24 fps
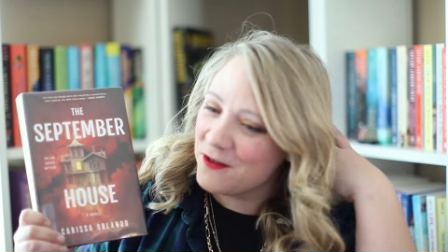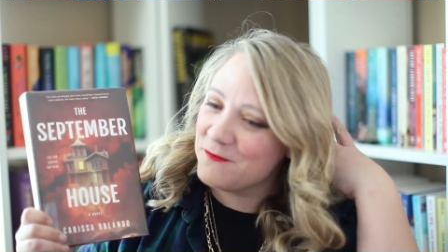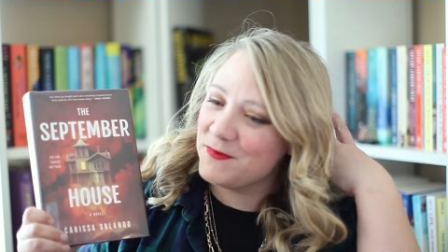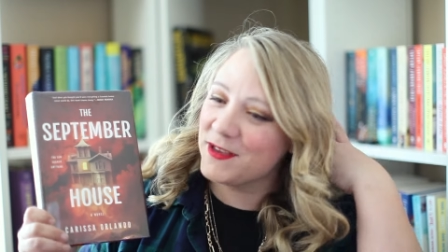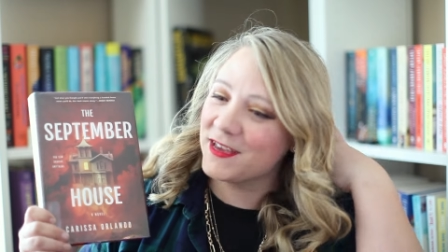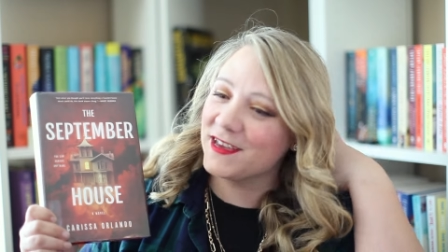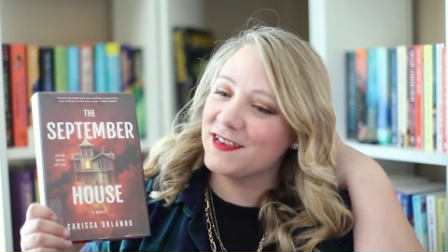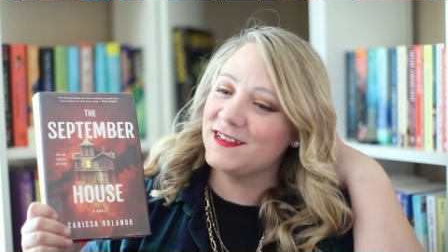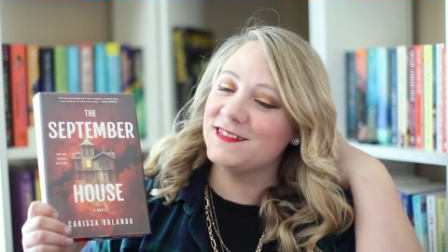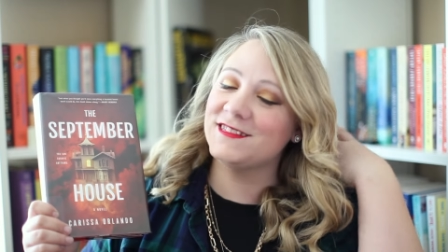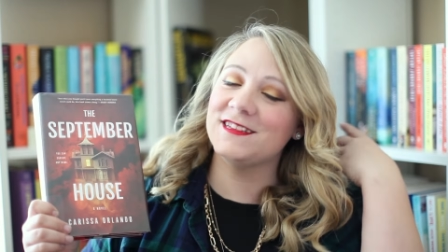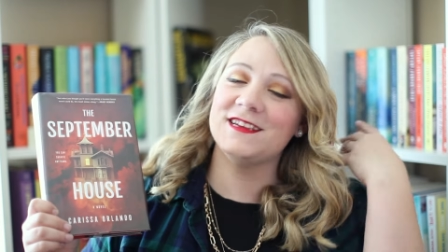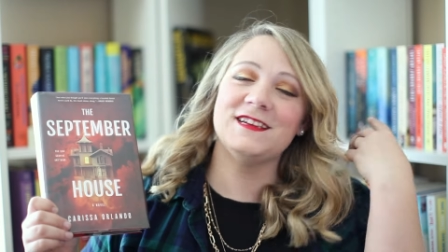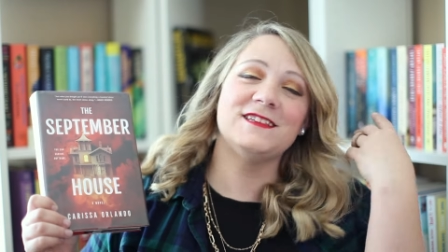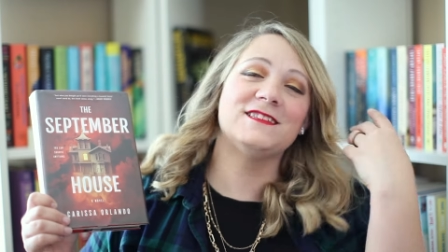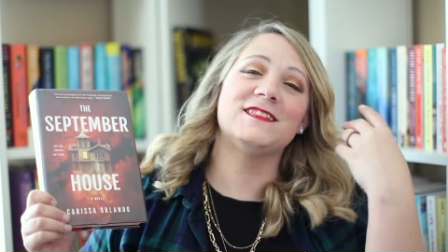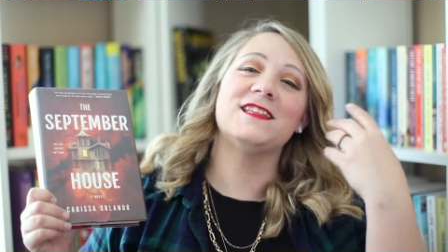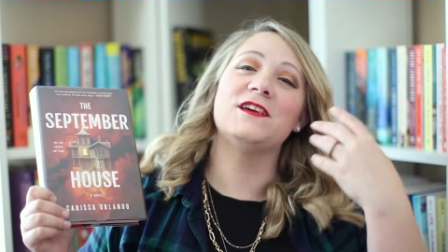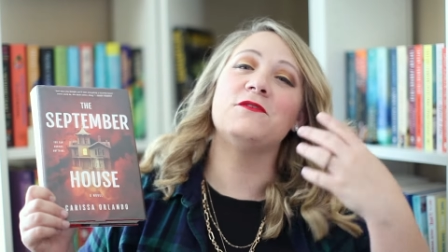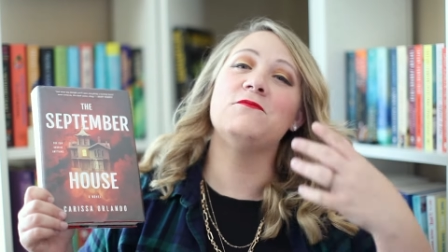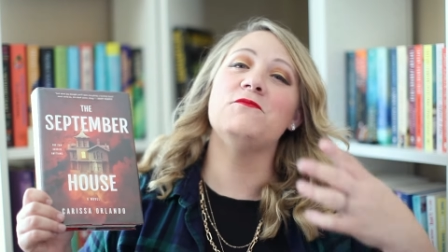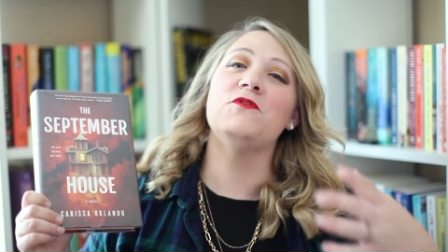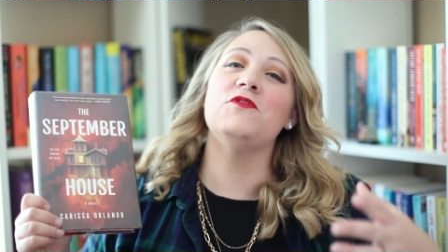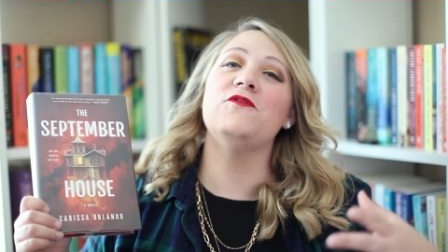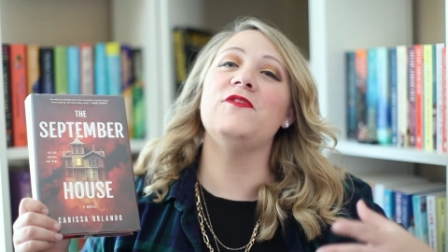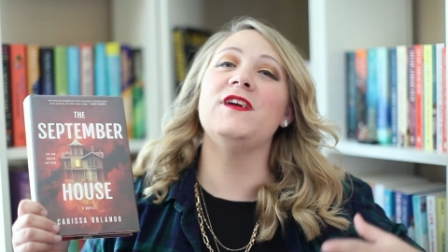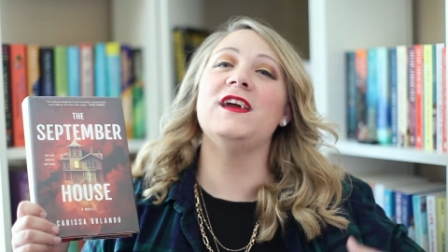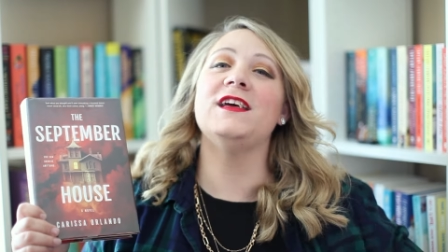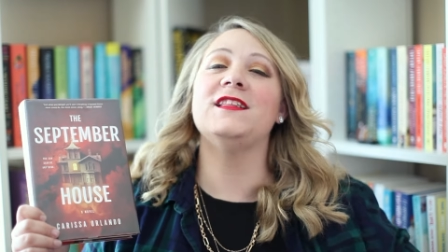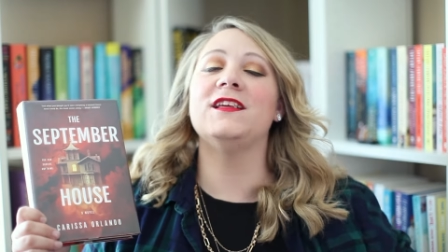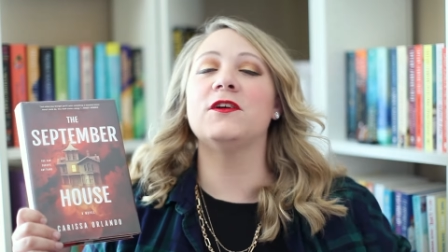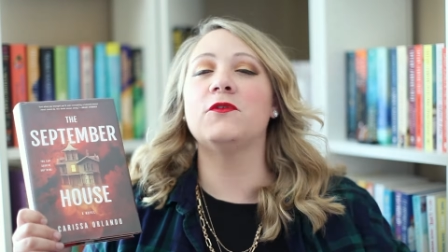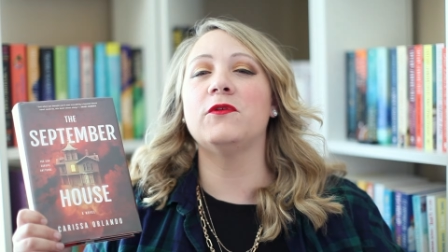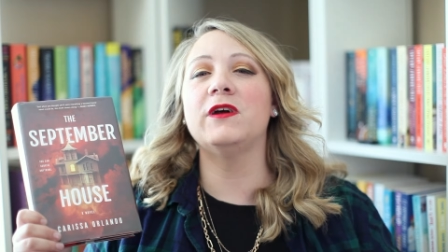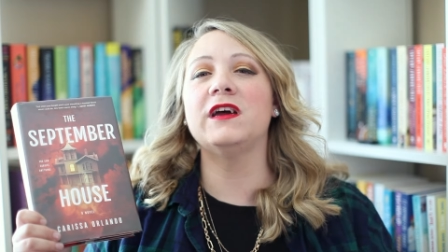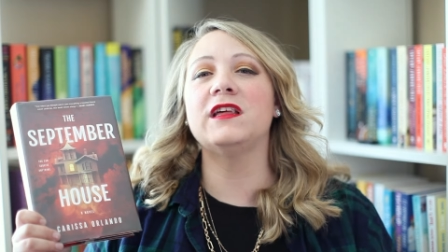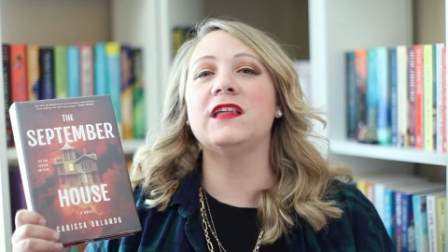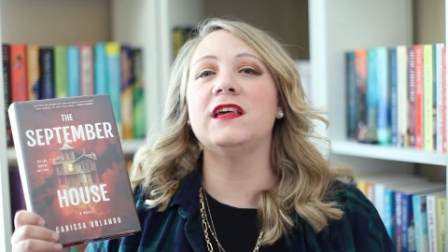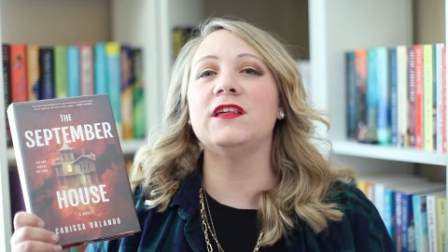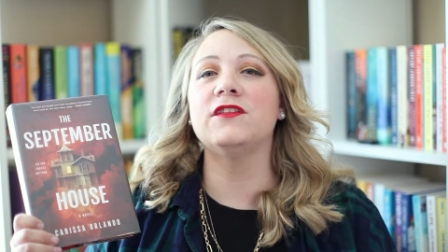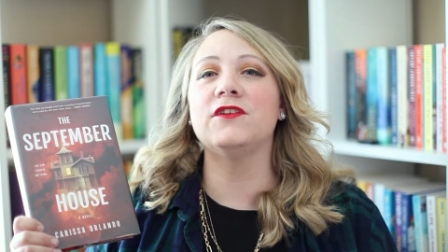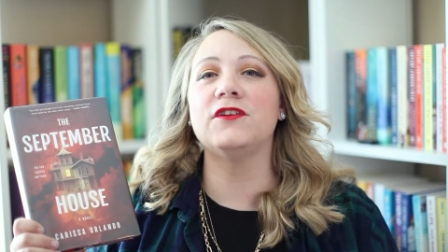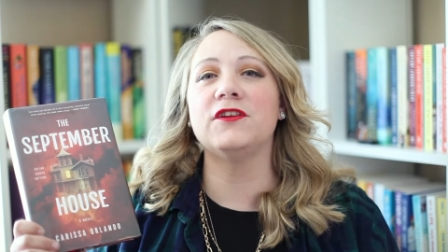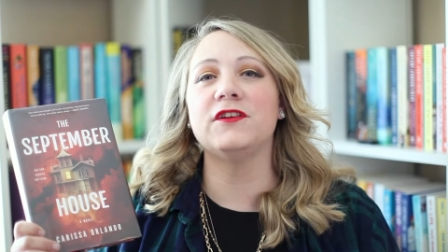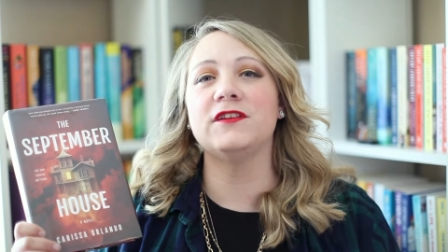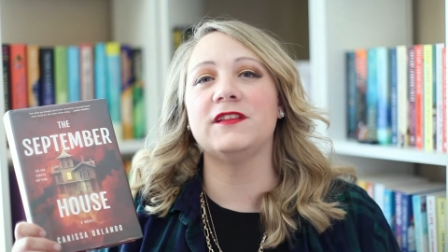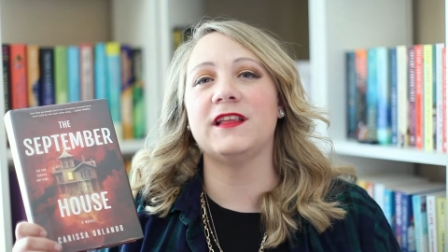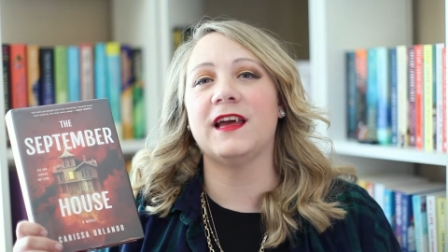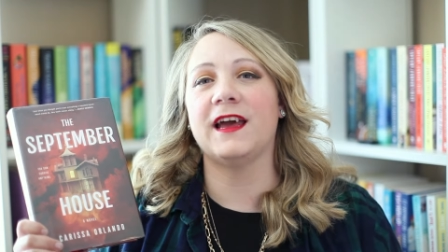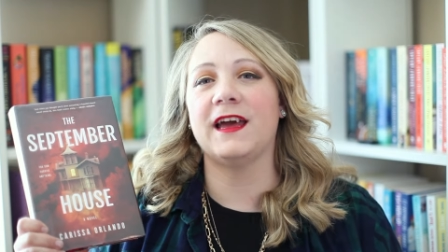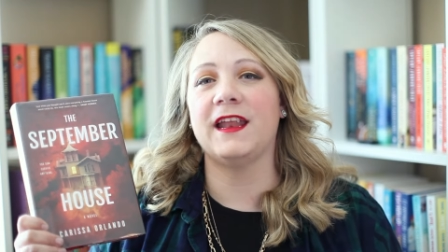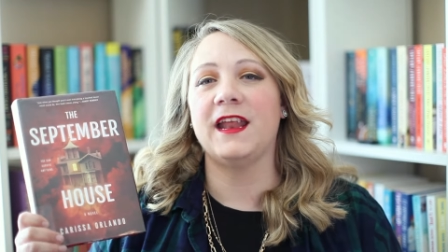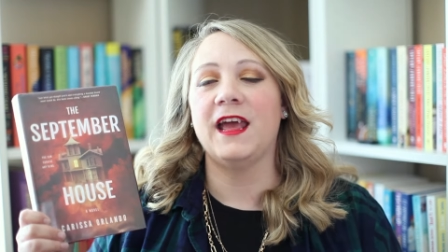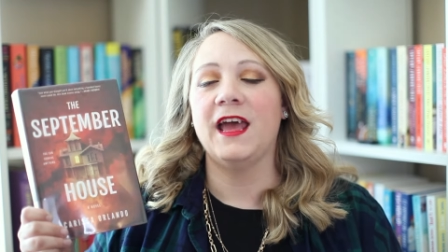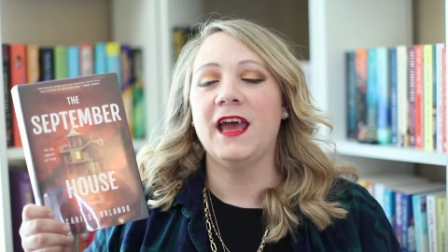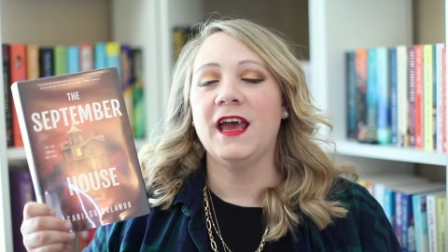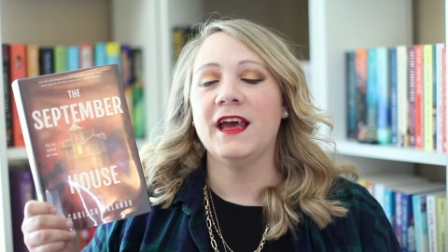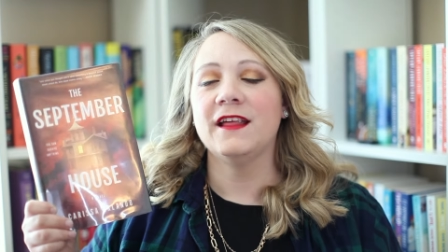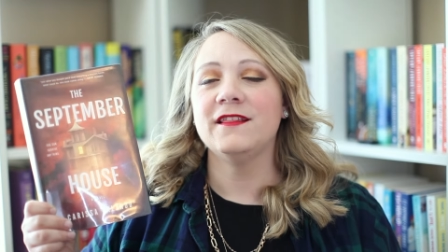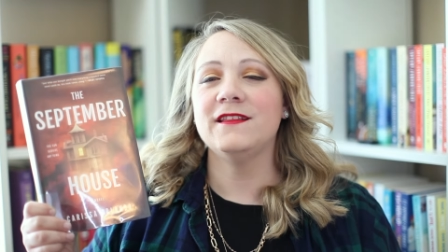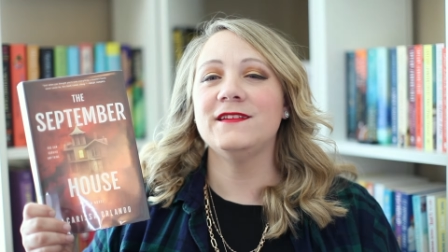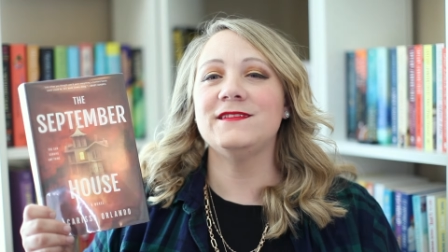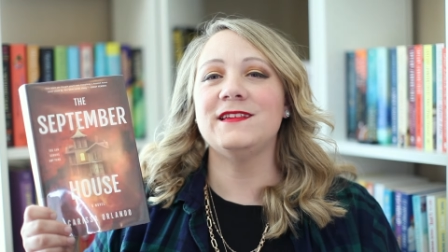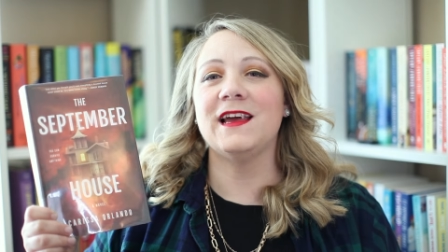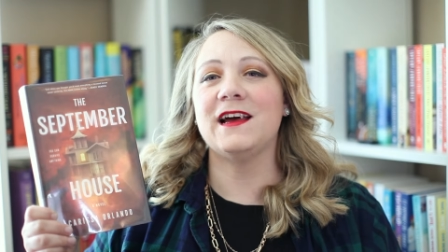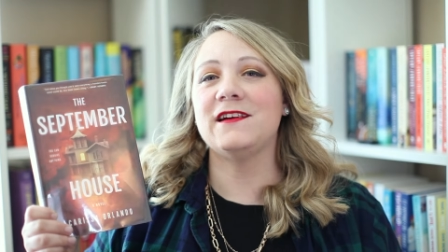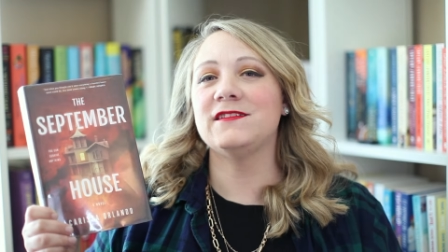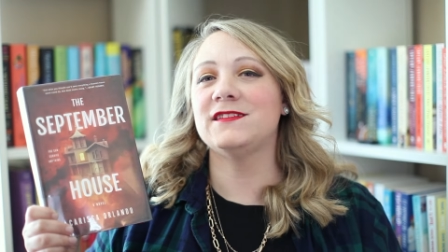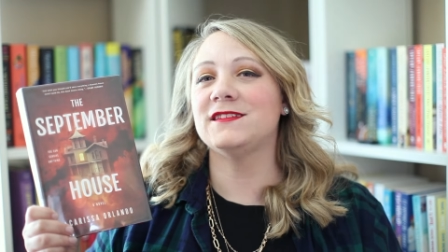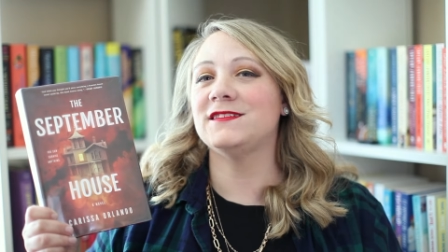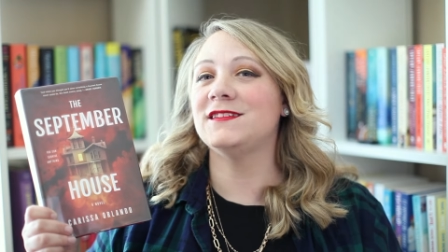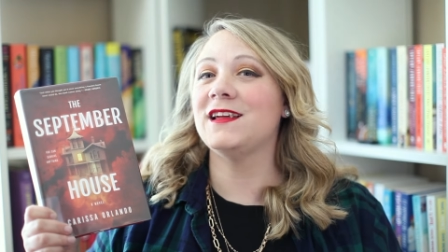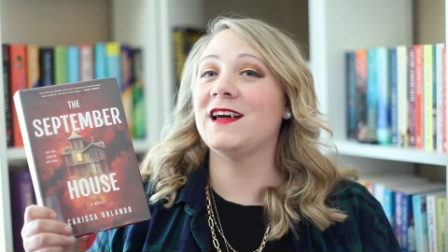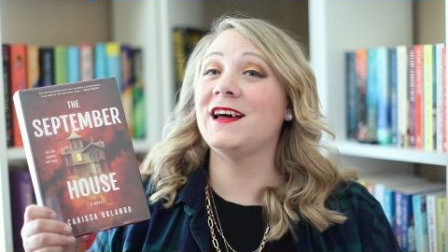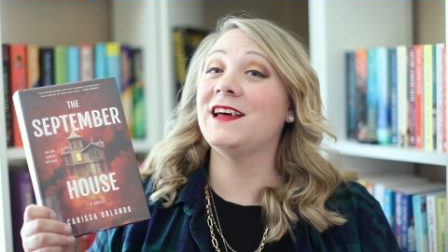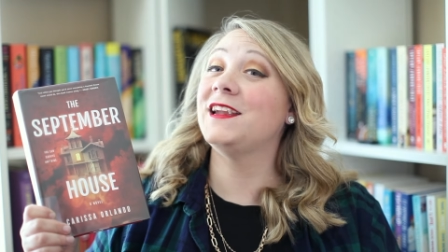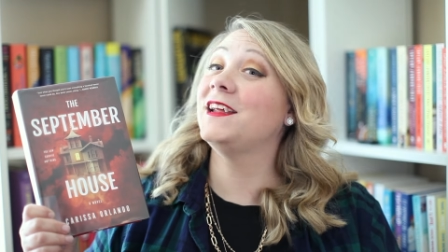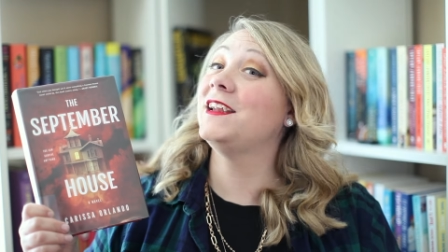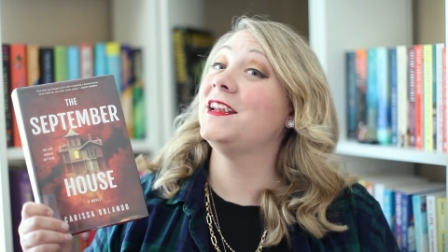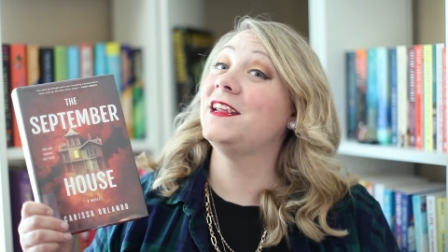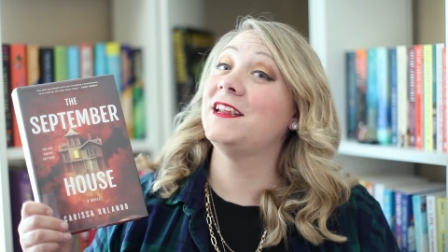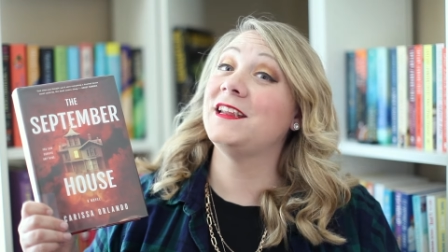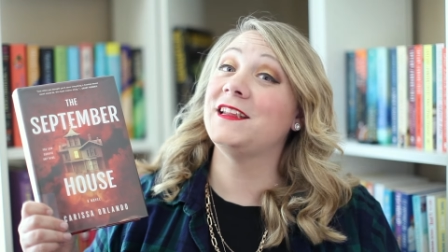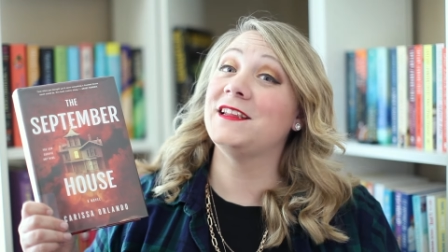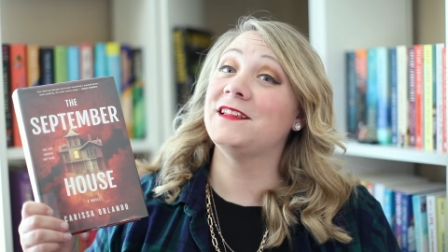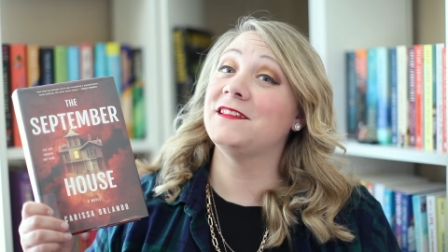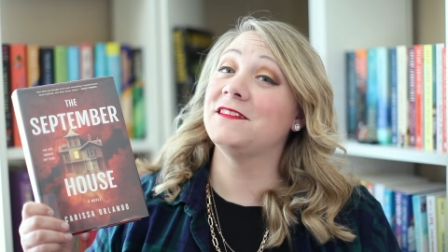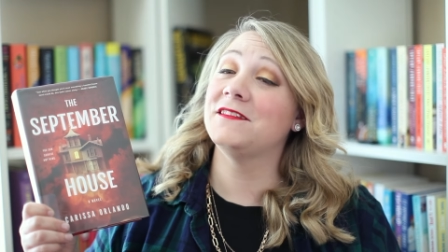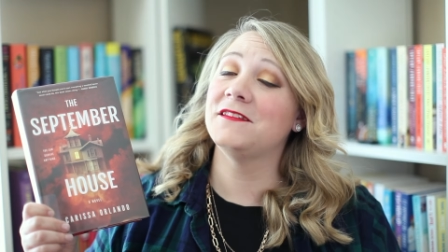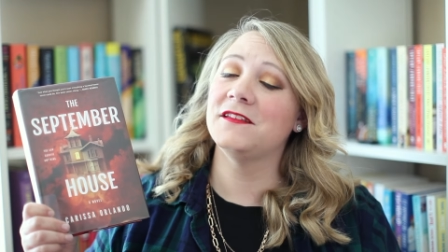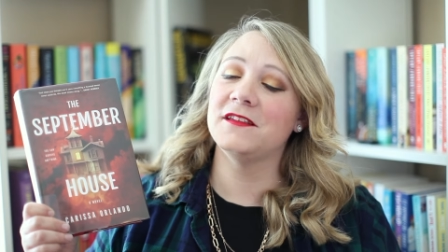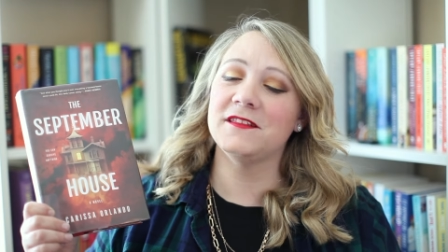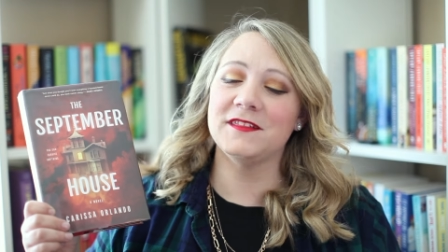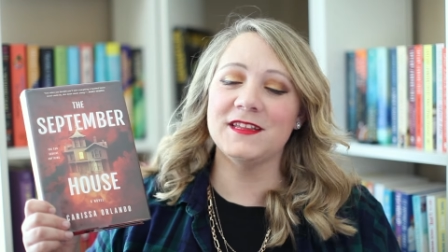because as they move in, they quickly learn that this house is not any,